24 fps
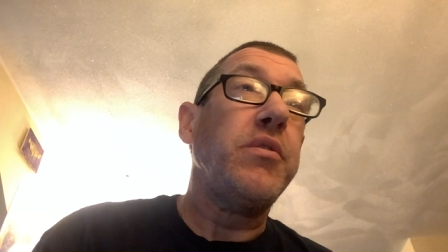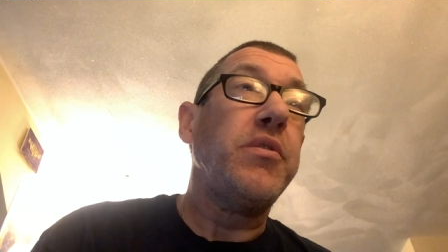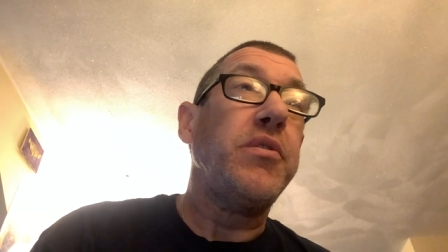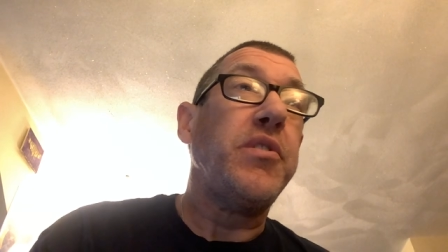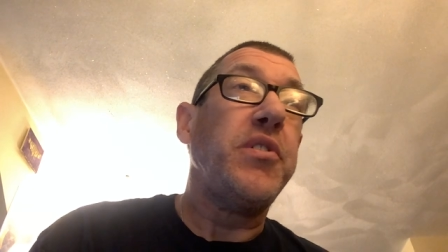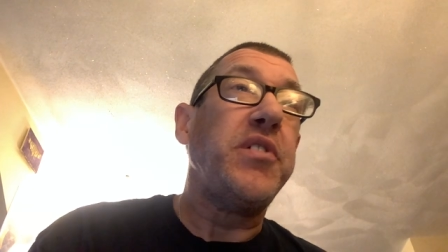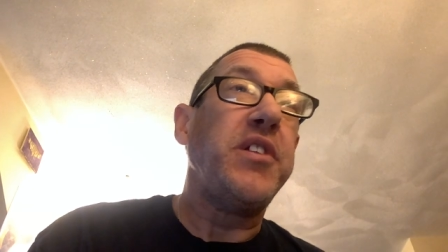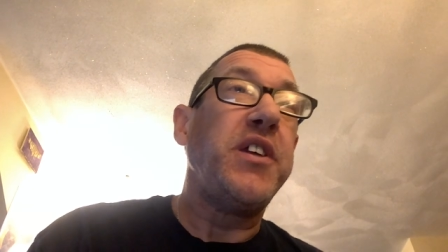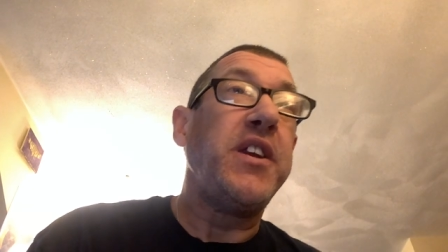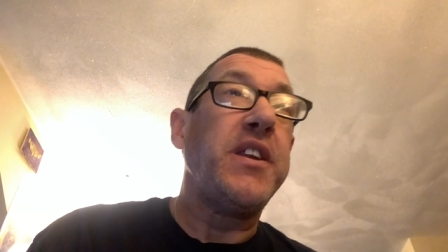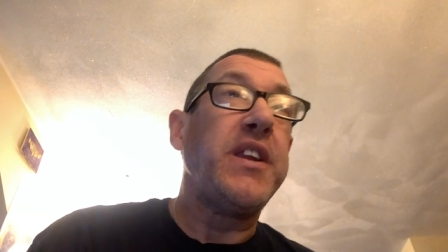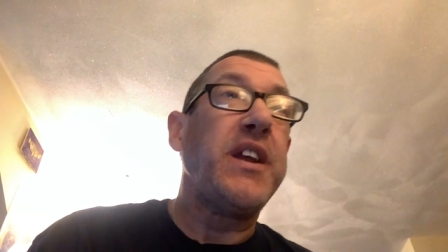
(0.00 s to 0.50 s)

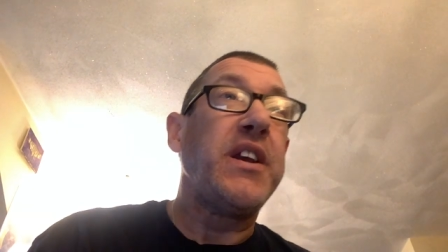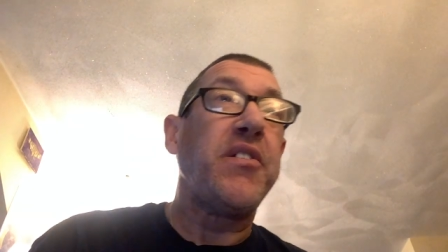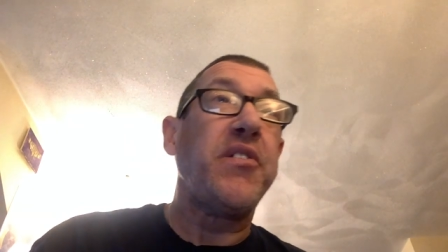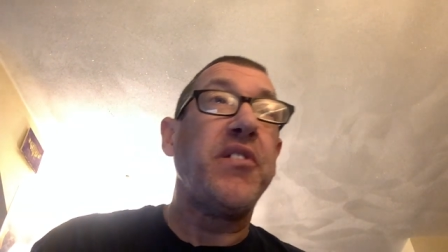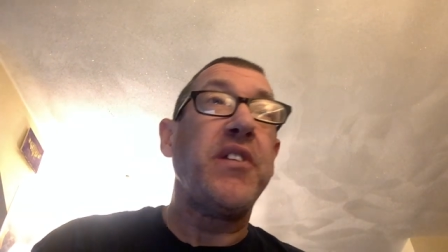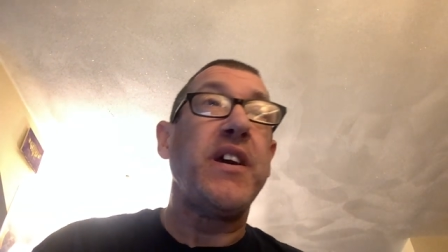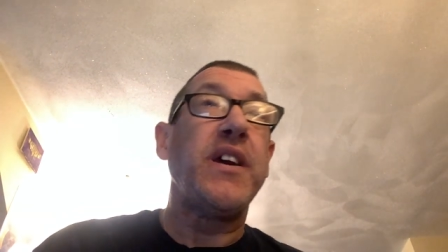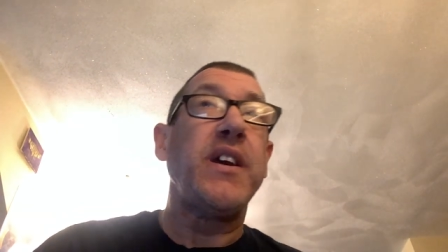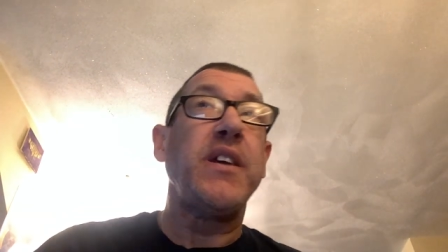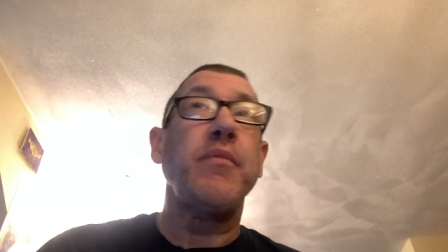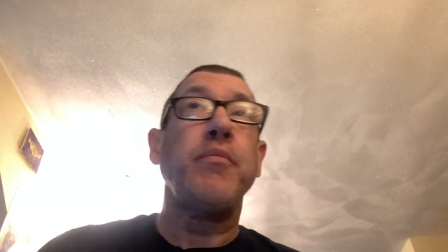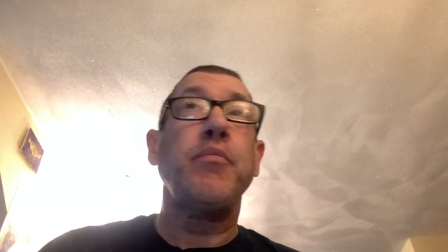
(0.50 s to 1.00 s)
see you next
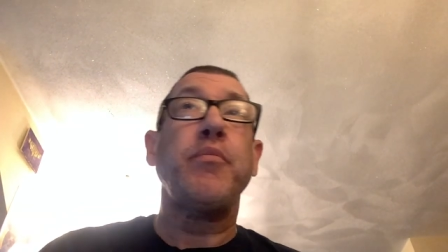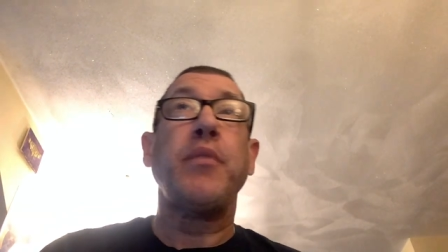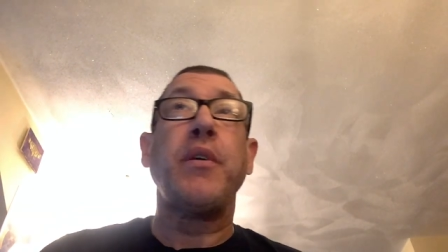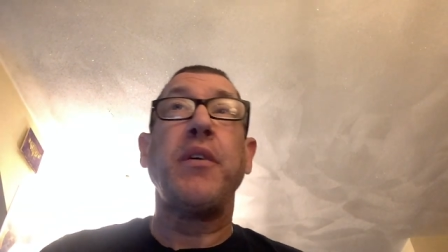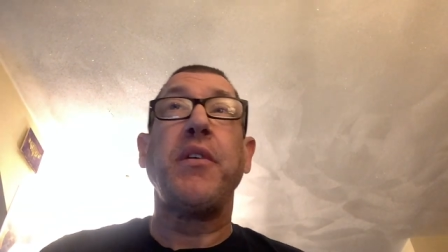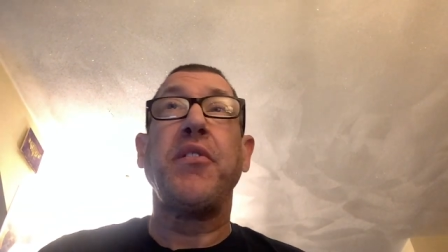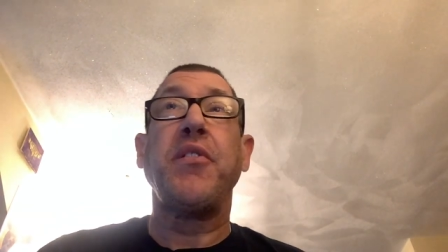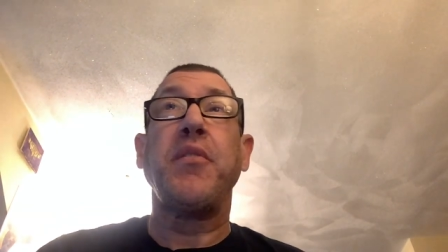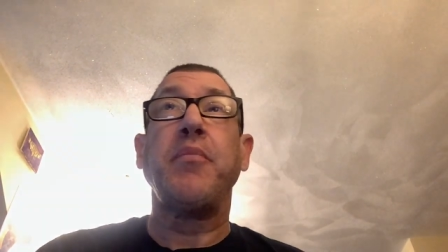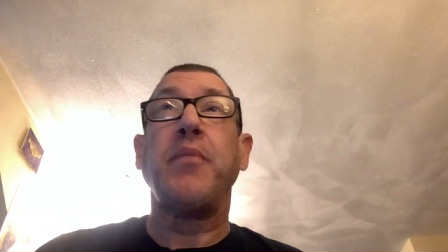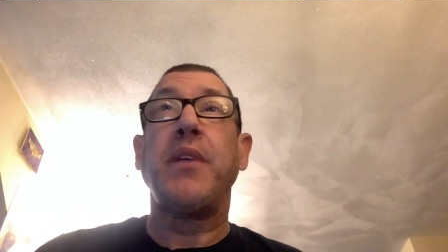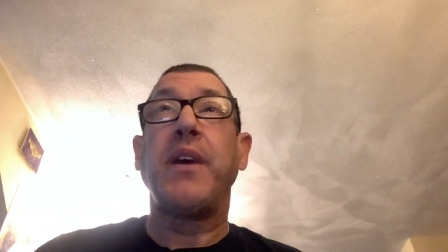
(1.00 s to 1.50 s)
time, probably
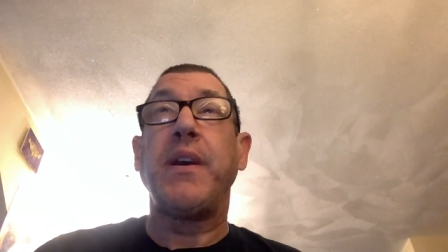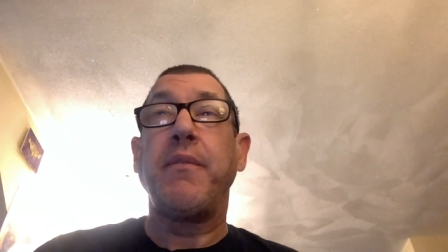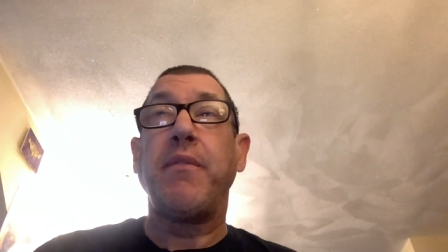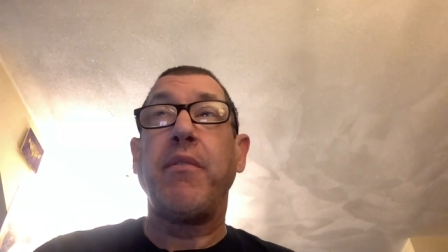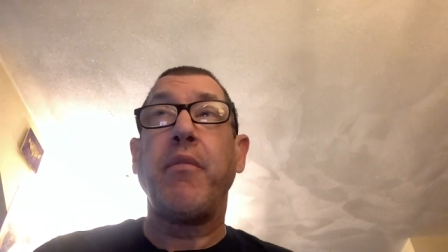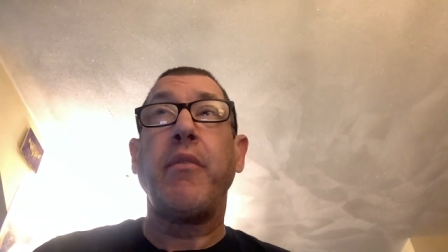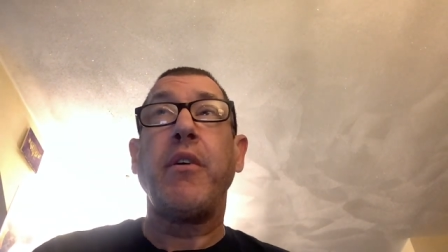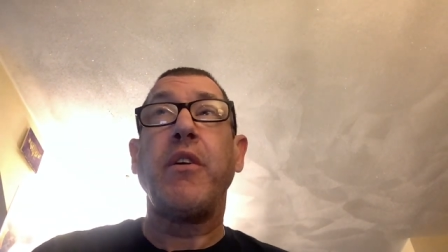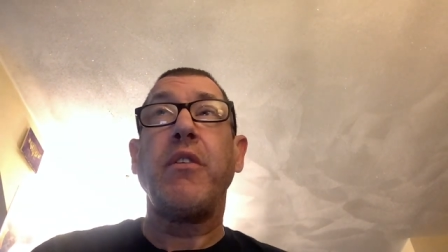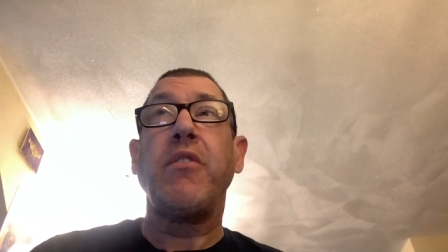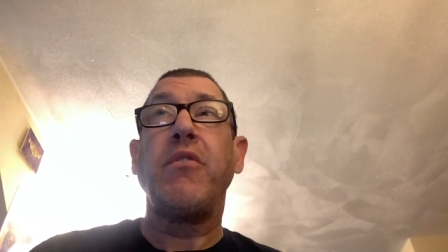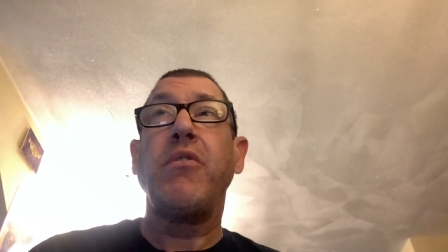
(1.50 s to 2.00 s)
sometime
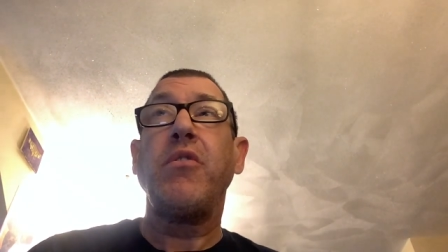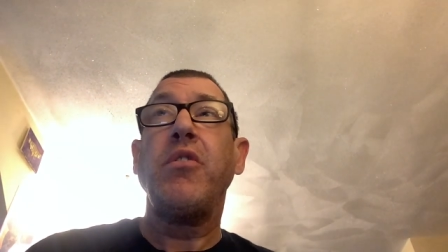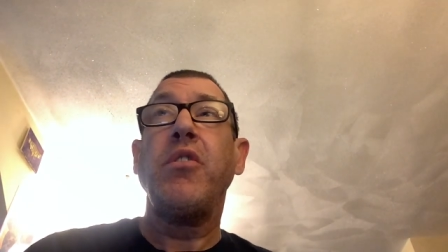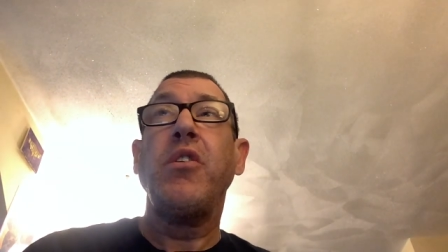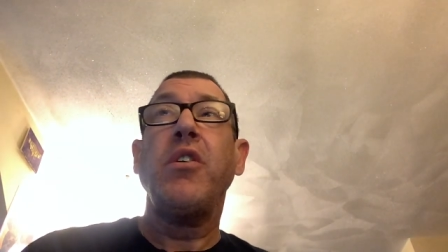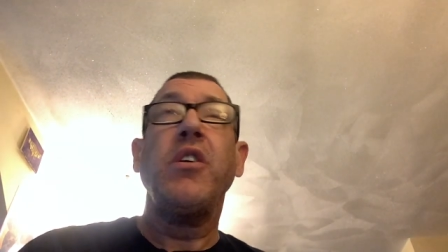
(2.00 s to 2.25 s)
tomorrow.